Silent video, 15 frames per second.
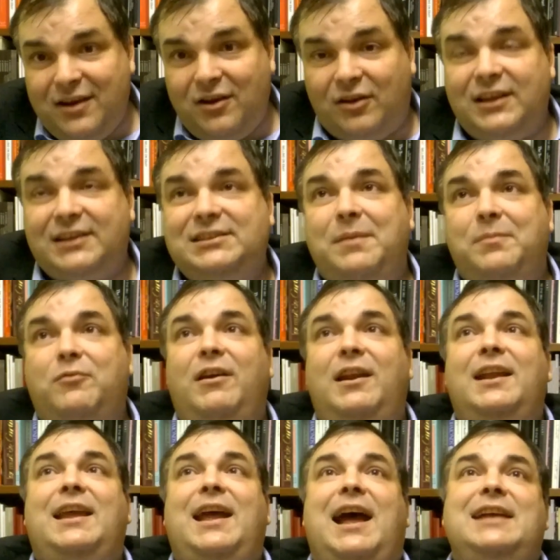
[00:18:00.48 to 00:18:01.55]
not accept
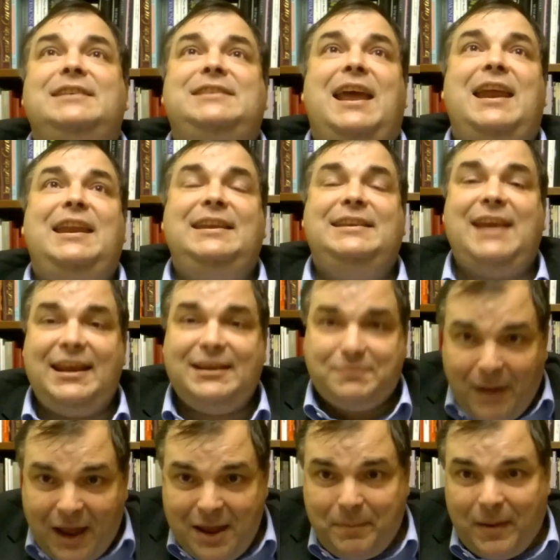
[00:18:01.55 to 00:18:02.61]
credit cards and he takes
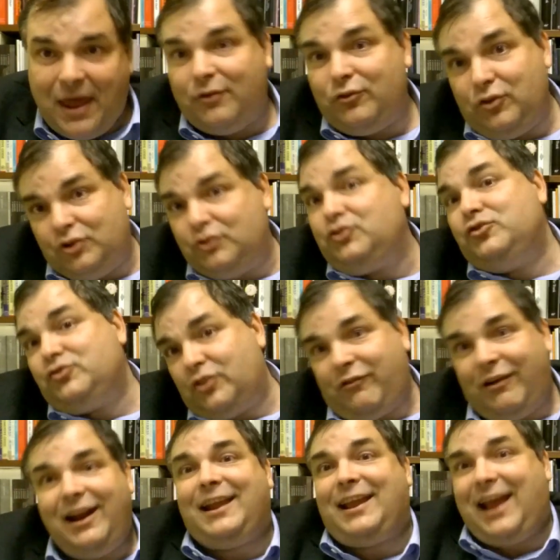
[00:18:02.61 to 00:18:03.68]
PayPal, you could use your
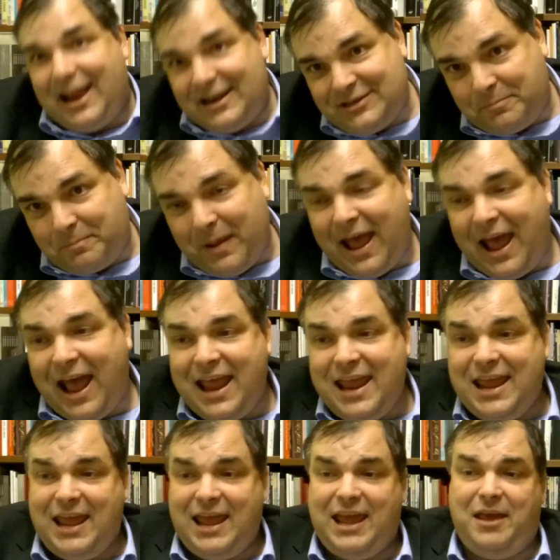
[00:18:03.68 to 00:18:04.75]
credit card to
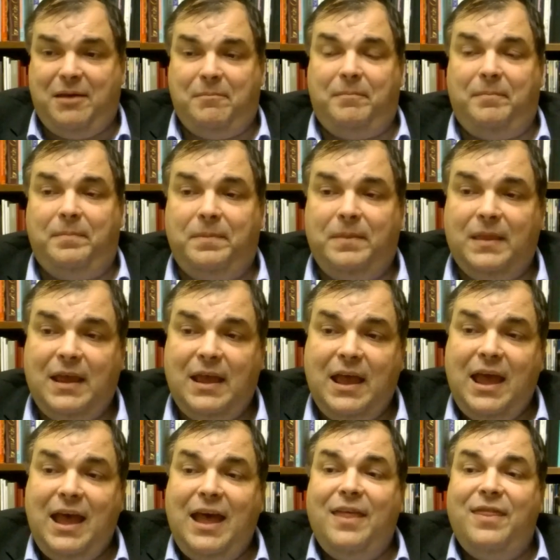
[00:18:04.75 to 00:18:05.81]
pay him.
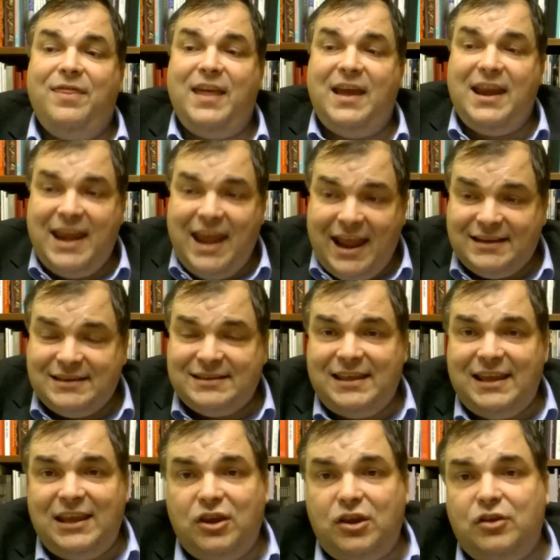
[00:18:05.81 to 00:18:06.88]
The next
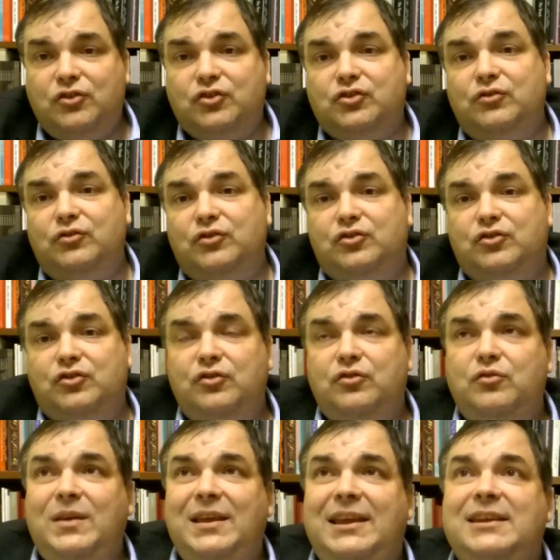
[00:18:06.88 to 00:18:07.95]
thing you should
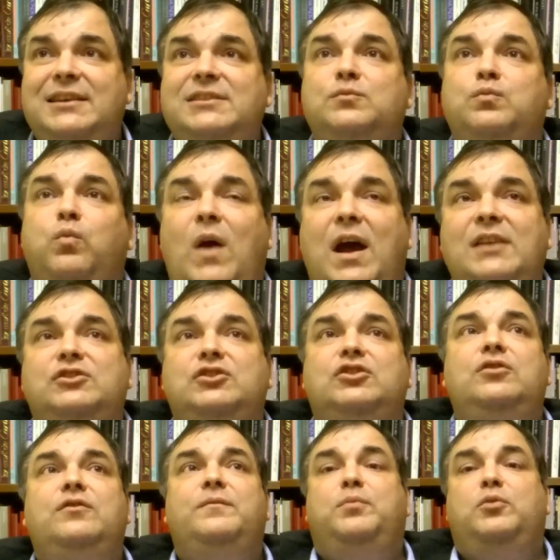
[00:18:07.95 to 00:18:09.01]
do is once
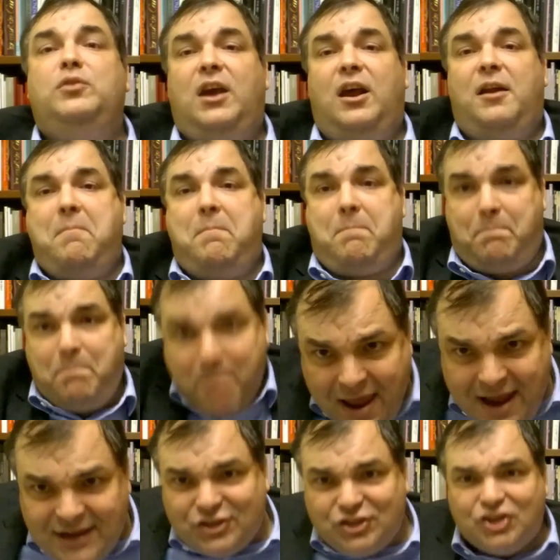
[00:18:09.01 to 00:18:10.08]
you've put on a
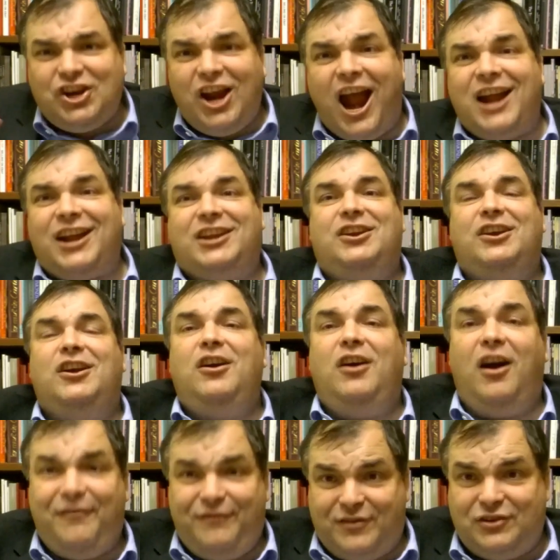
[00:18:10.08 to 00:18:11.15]
big chunk
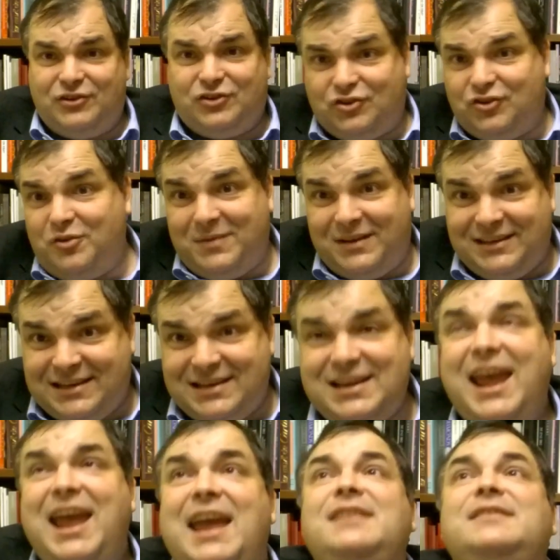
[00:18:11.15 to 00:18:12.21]
of consumer
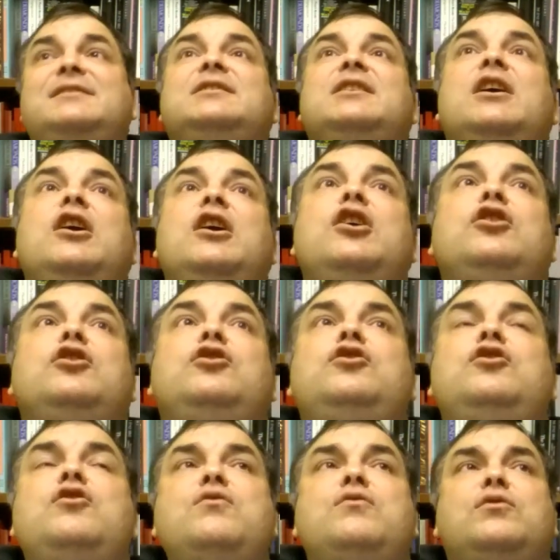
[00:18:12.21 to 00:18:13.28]
debt,
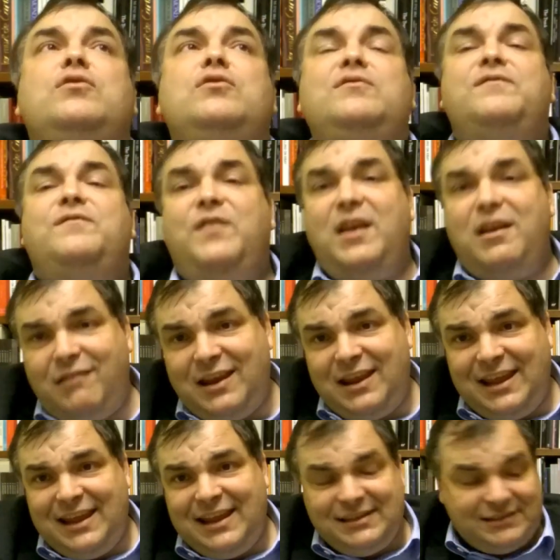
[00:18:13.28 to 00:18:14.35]
you could
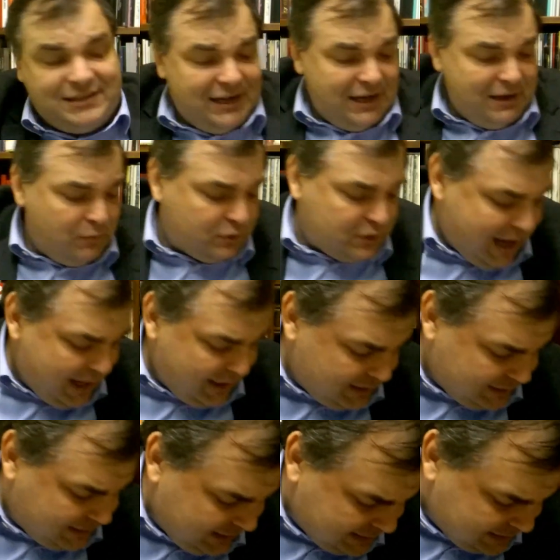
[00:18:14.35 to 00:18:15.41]
very easily, we'll take
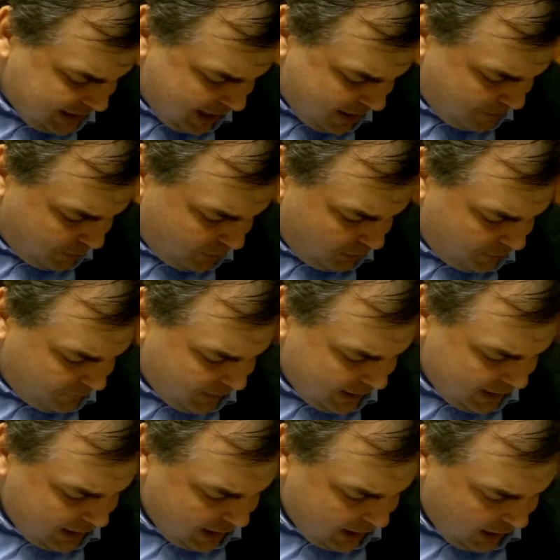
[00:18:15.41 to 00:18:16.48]
this example of
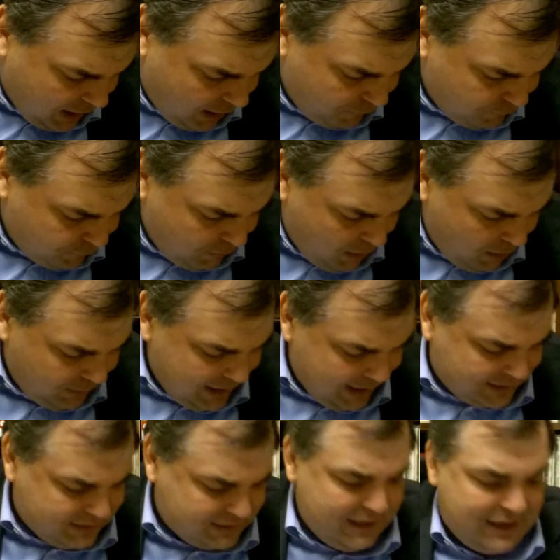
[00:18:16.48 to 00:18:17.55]
a, uh, a
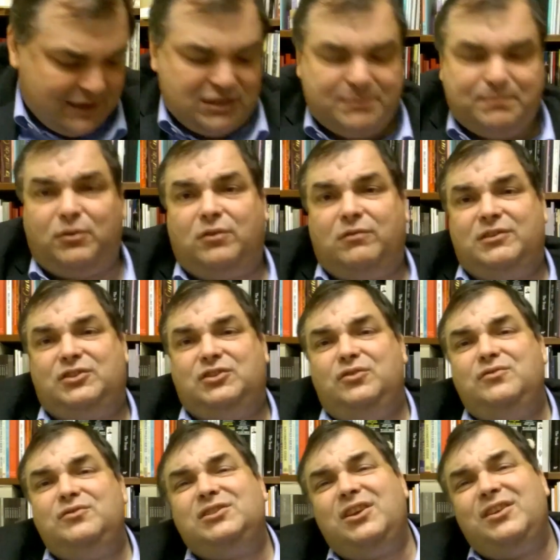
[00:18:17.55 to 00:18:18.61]
Rolex Explorer
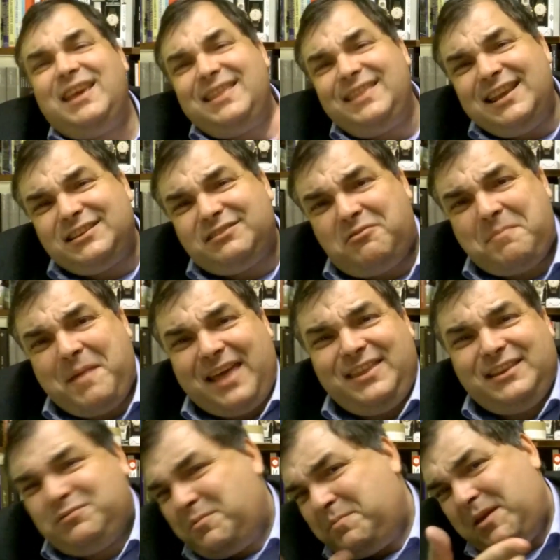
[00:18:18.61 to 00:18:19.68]
2. So th these are about,
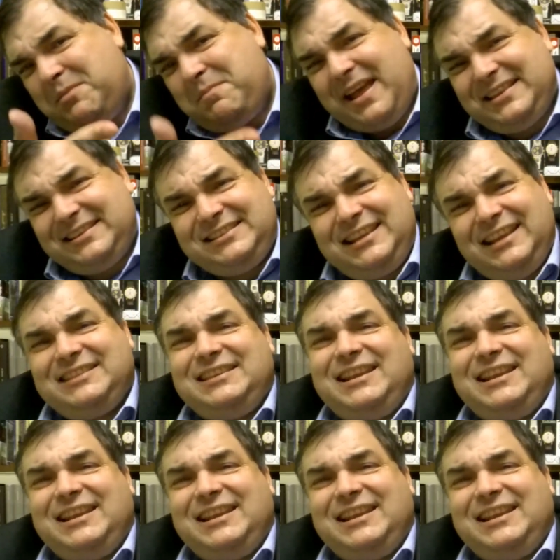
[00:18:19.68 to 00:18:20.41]
this would be about six